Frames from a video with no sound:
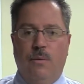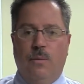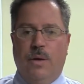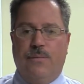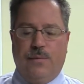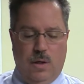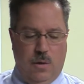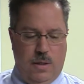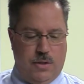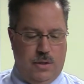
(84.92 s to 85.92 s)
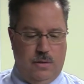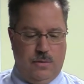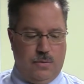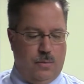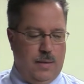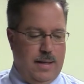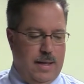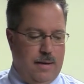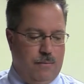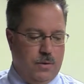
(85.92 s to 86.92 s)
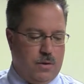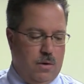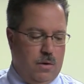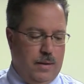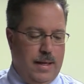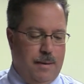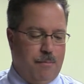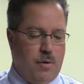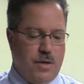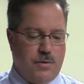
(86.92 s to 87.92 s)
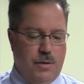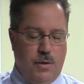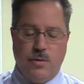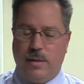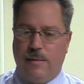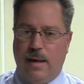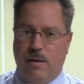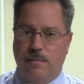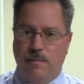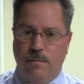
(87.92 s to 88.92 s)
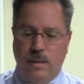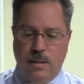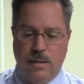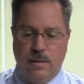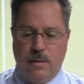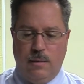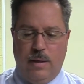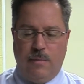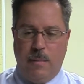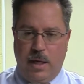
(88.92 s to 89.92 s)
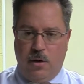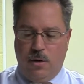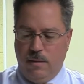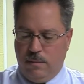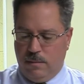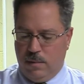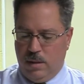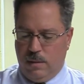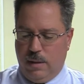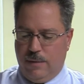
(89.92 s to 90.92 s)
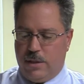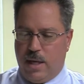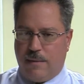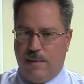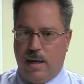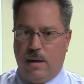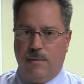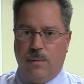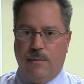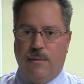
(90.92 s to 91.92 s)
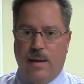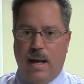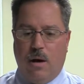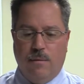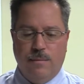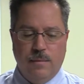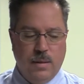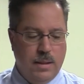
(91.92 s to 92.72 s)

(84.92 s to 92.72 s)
with flow issues, we have what's called a pressure reducing valve. We have a meter, we have a check valve, and we have a valve.